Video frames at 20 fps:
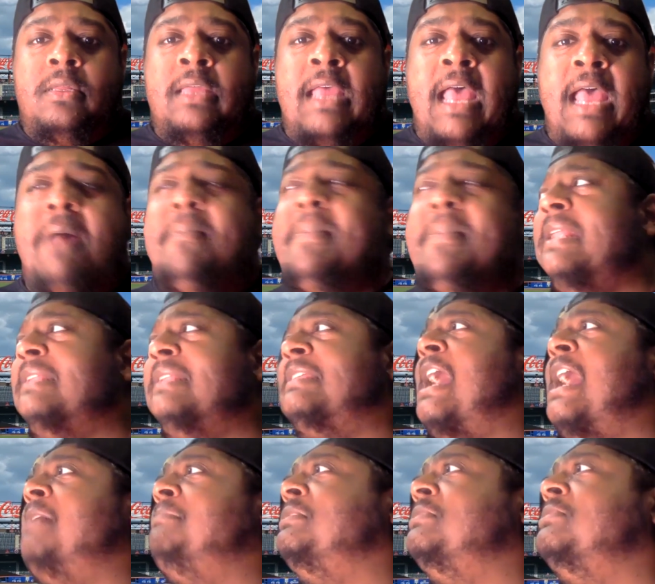How many
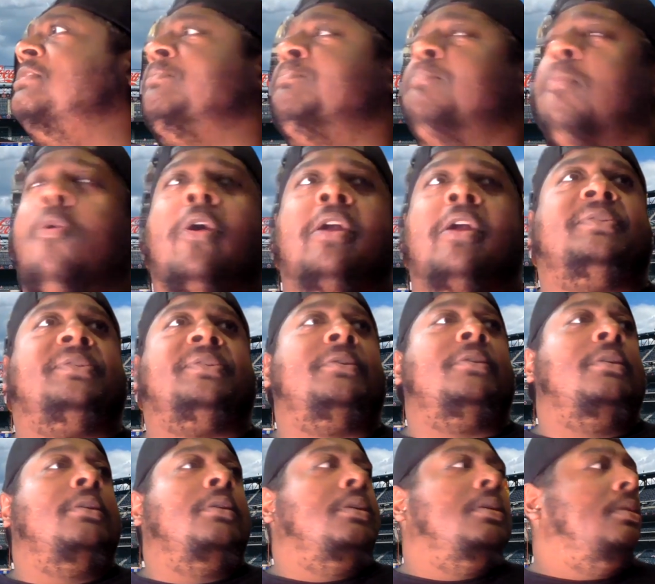times in sports
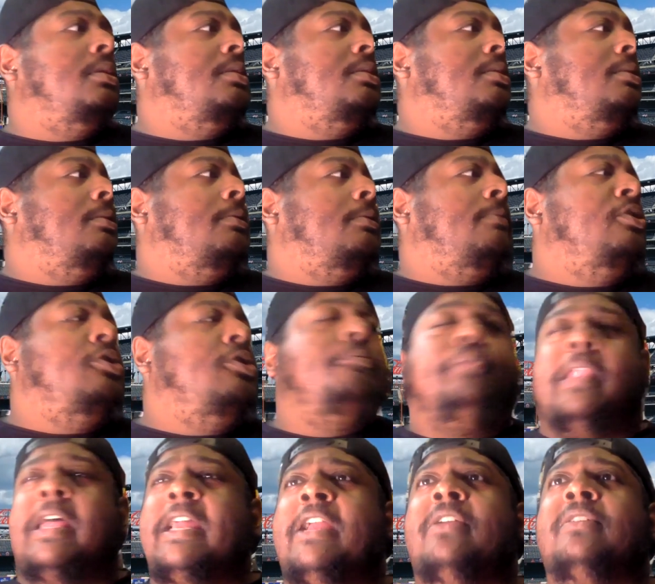do
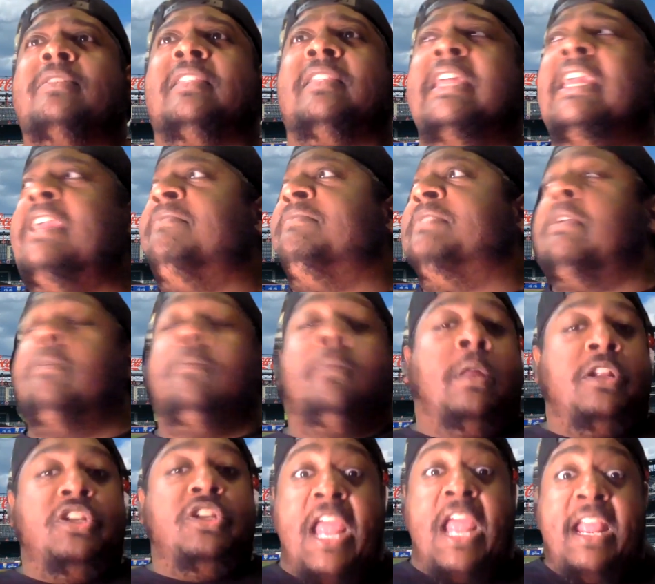players leave?
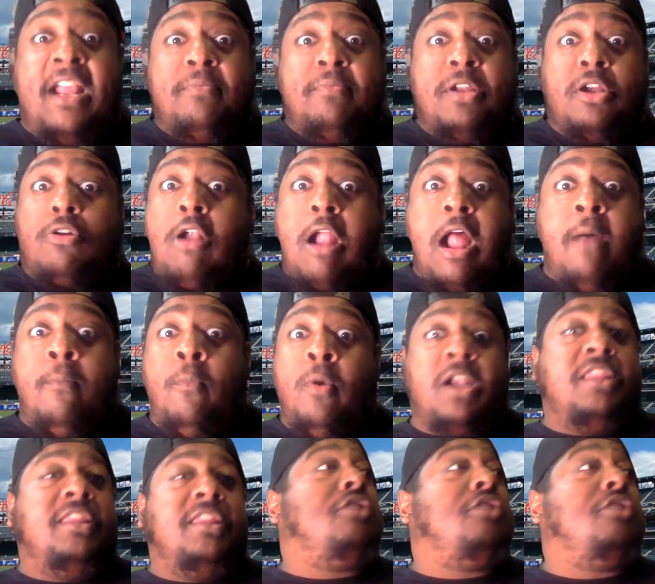Jacob deGrom, one of the